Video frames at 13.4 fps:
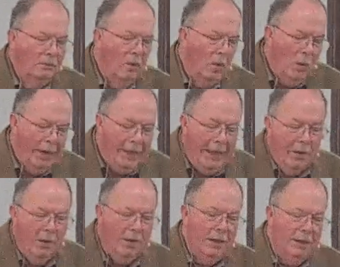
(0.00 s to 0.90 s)
But when they
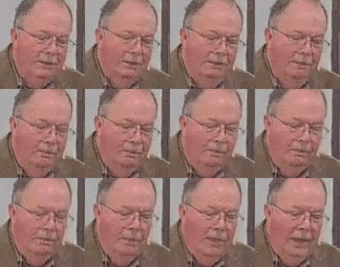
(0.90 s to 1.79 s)
heard it,
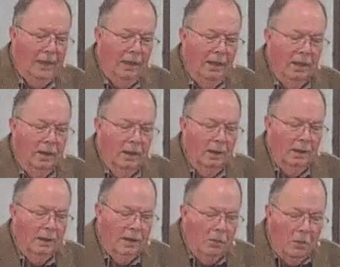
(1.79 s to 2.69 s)

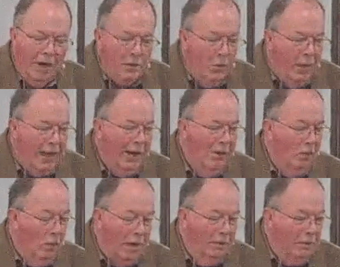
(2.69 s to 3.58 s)
they went away
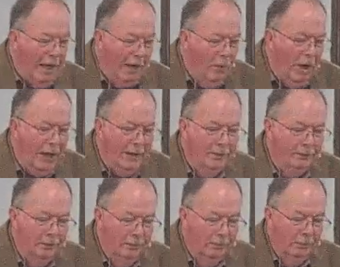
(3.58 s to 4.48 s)
one by
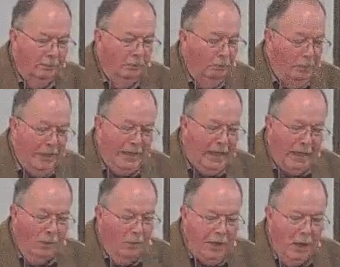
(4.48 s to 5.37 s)
one,
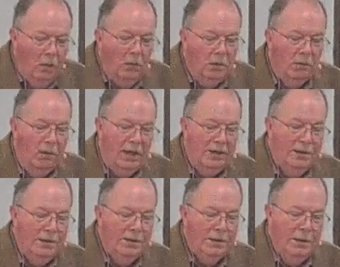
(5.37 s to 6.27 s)
beginning with the older
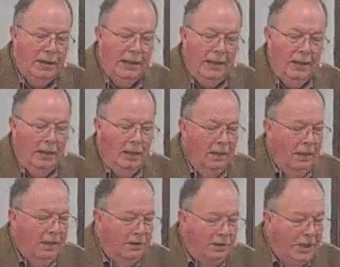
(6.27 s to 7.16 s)
ones.
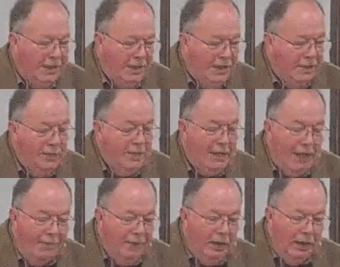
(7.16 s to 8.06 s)
And Jesus was
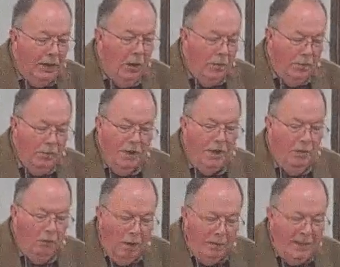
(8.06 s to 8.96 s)
left alone with the
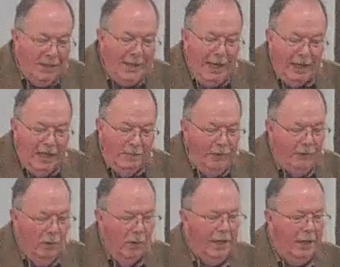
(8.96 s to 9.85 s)
woman standing
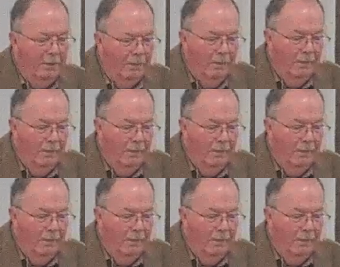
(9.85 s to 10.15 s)
before him.